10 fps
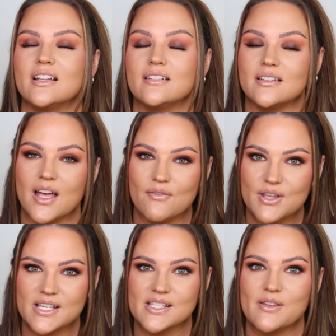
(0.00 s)
Love
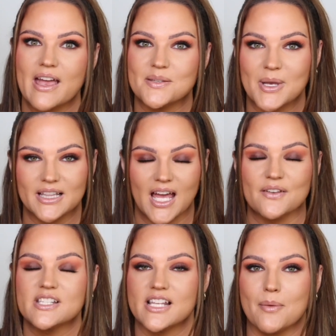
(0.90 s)
this as my
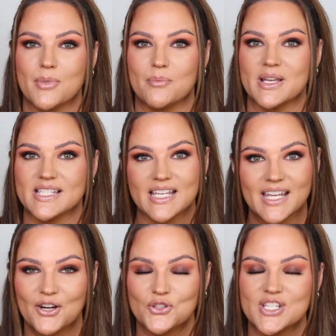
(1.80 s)
last step in my
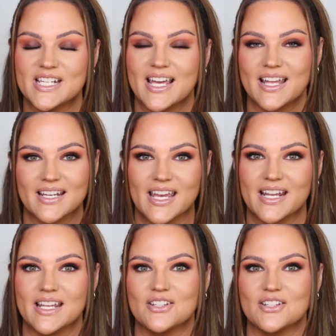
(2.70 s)
skincare routine at night.